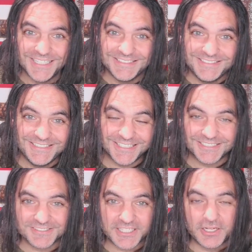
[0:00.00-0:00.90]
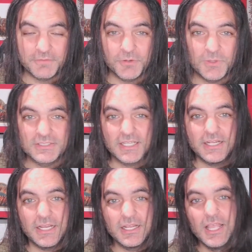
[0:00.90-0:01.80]
Check us out every Wednesday
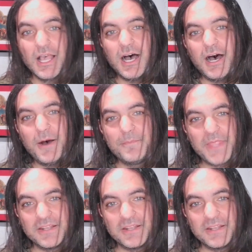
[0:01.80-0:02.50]
night. And